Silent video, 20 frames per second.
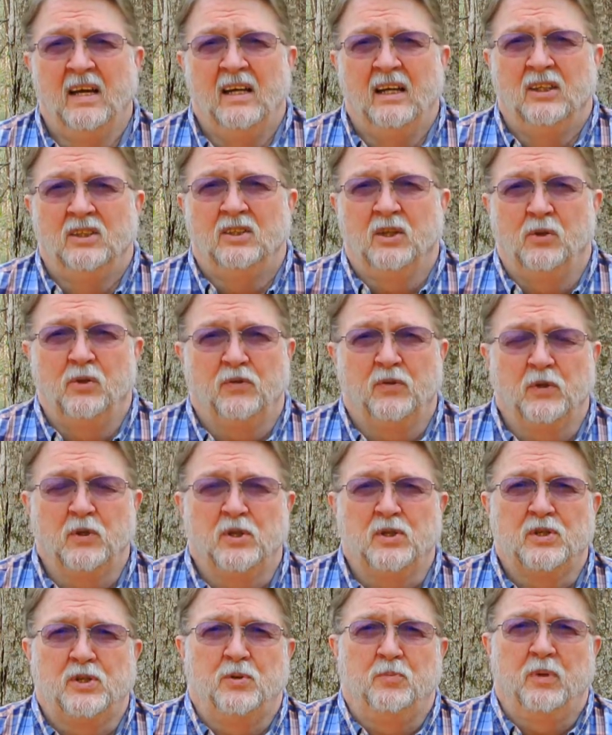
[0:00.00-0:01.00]
So the
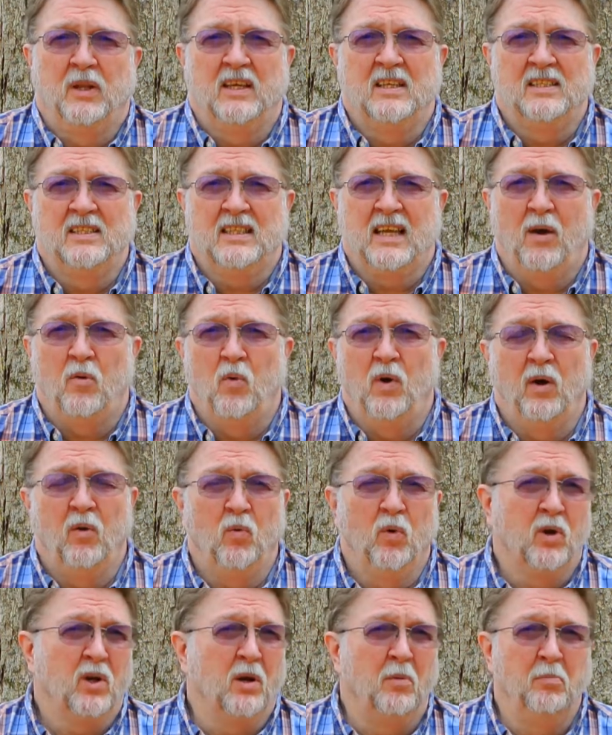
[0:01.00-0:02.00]
first 2 places I went
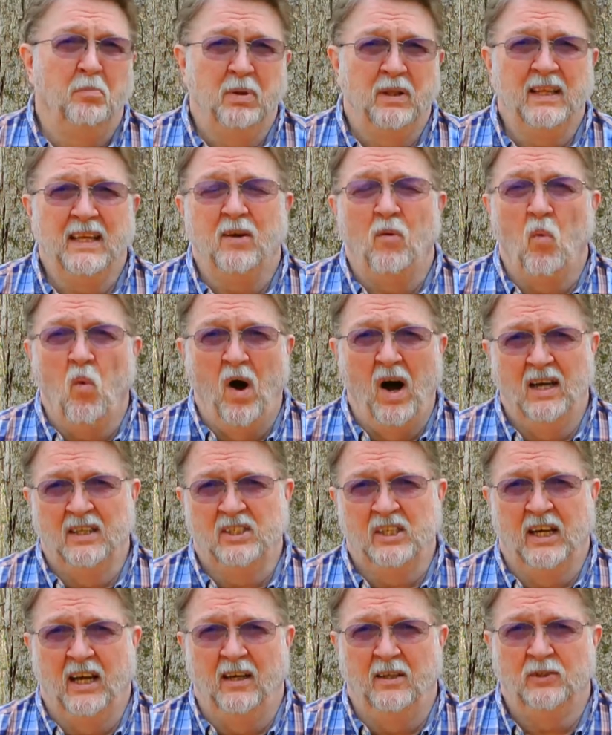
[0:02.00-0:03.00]
were complete
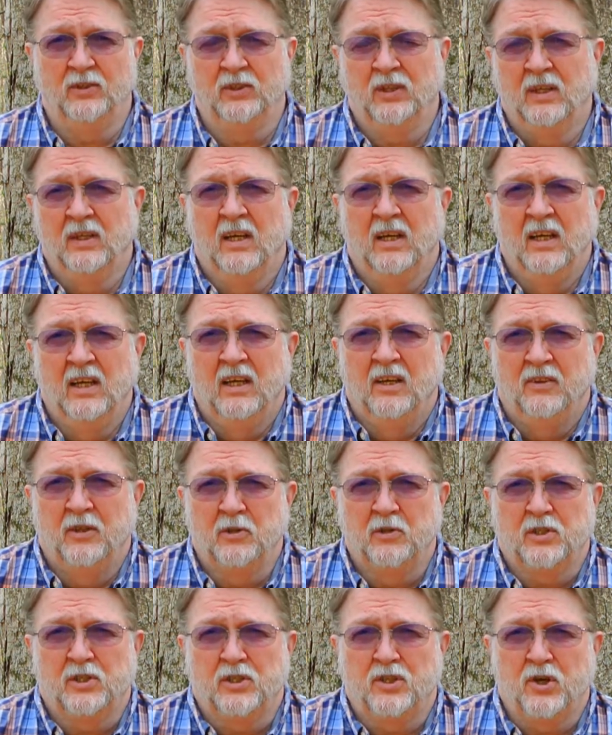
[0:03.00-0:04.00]
washouts.
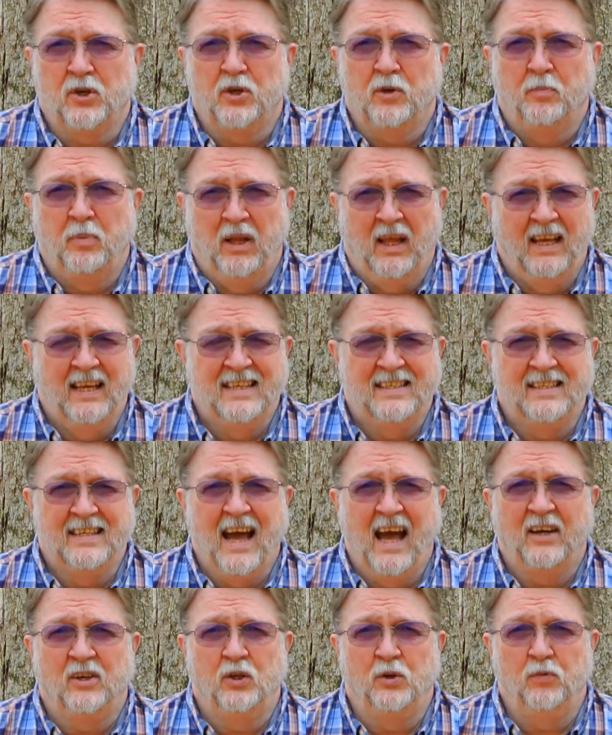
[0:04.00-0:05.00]
There's a third place
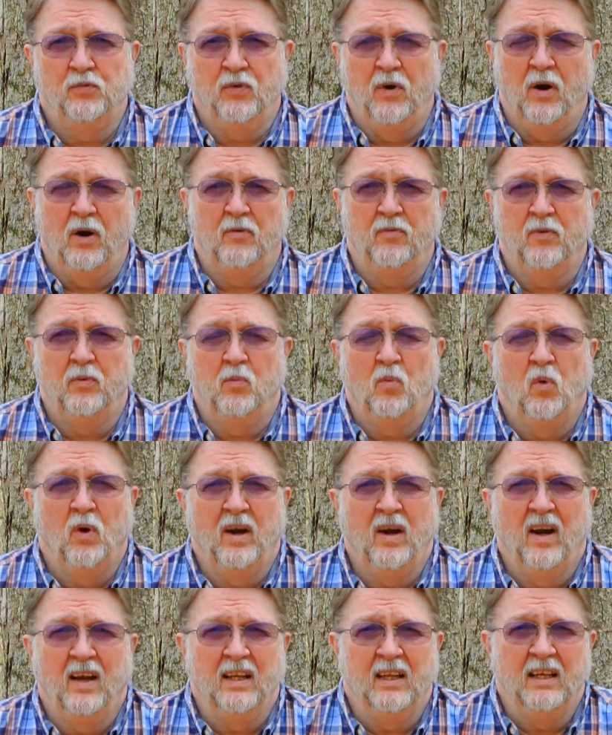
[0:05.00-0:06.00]
not too far from
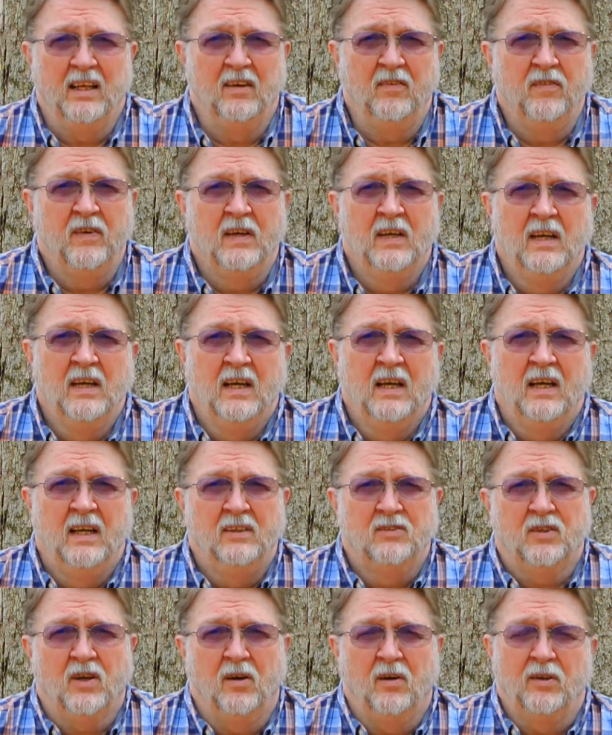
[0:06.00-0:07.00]
where I live.
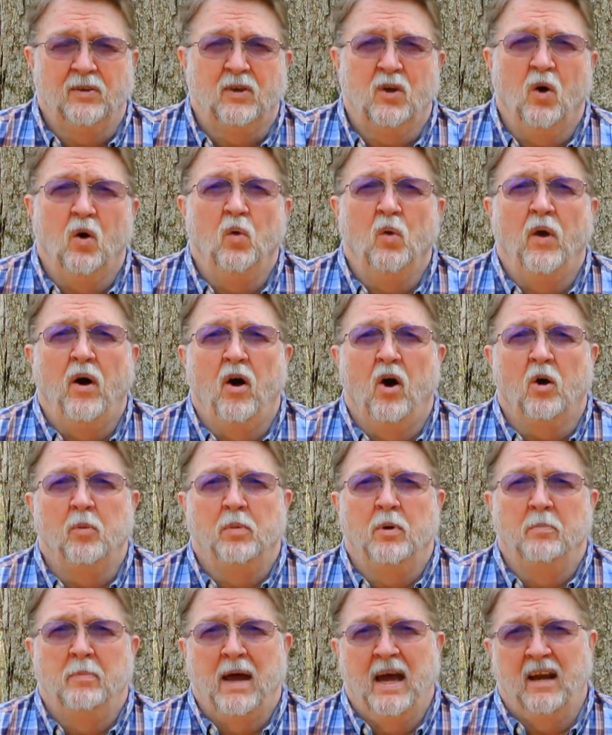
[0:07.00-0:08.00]
It's called Cold
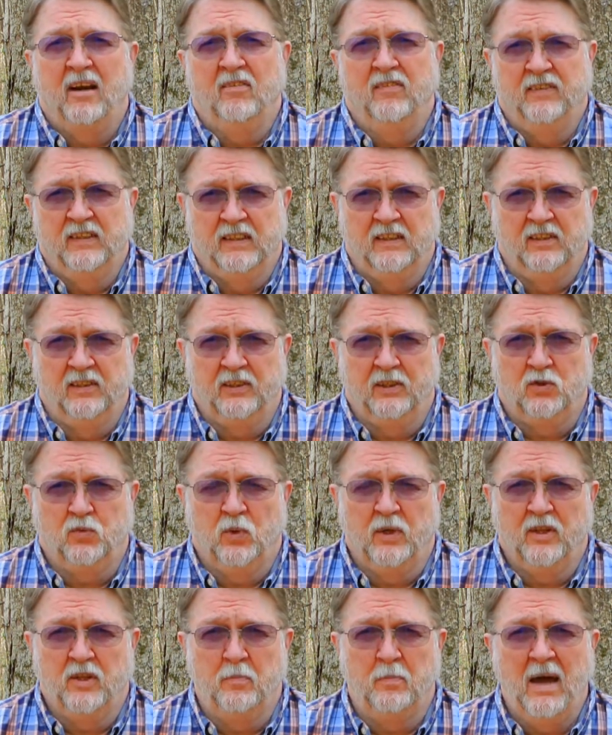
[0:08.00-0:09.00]
Harbor Battlefield. It's
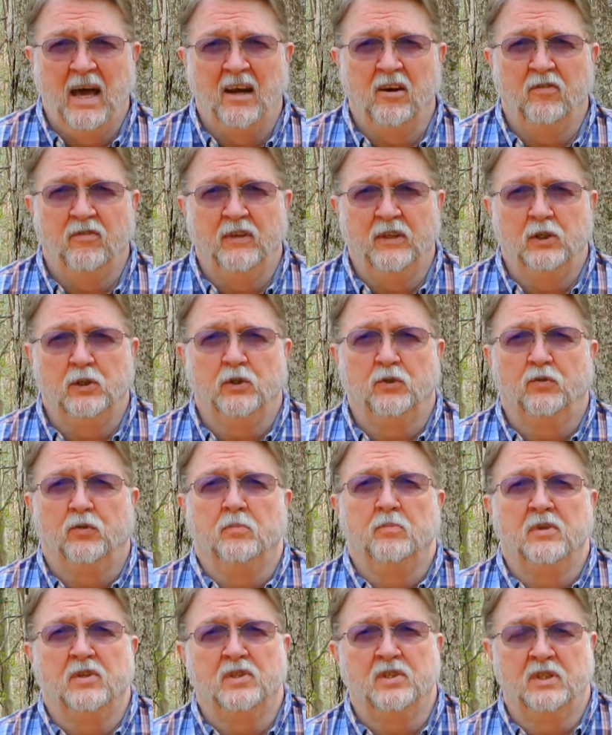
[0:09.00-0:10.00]
one of the battlefields
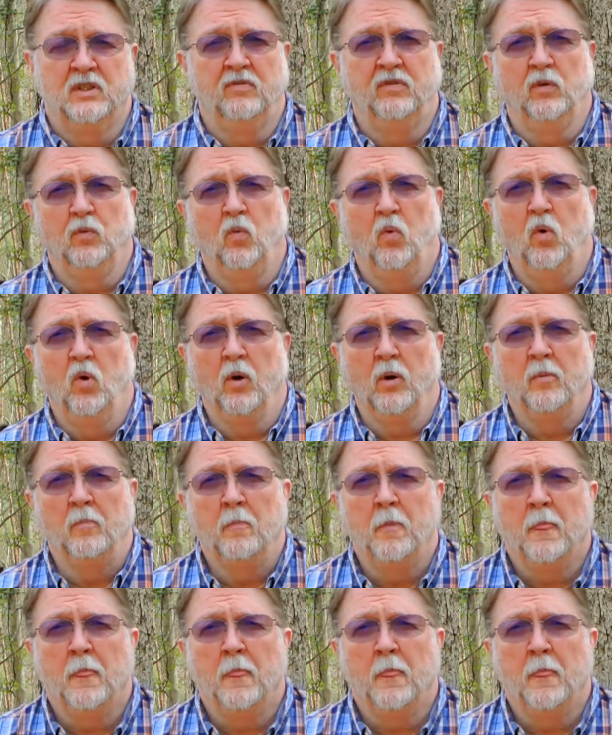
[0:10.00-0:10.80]
from the Civil War.